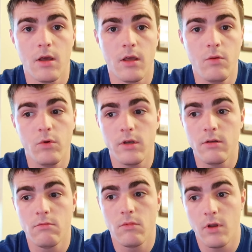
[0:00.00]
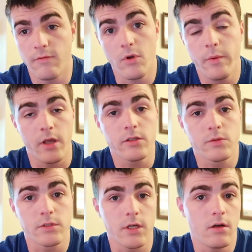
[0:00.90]
He would, if nobody else
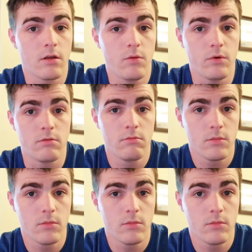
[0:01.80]
was there, he would